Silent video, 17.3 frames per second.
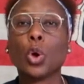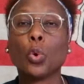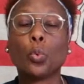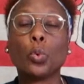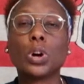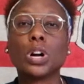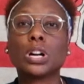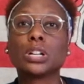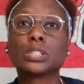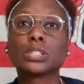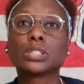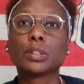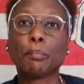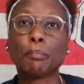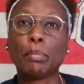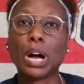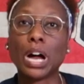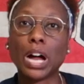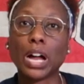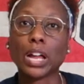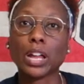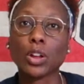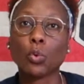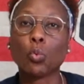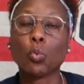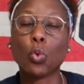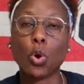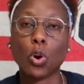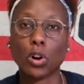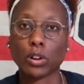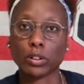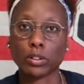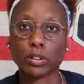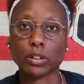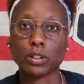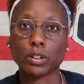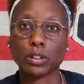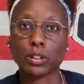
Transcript: was by water.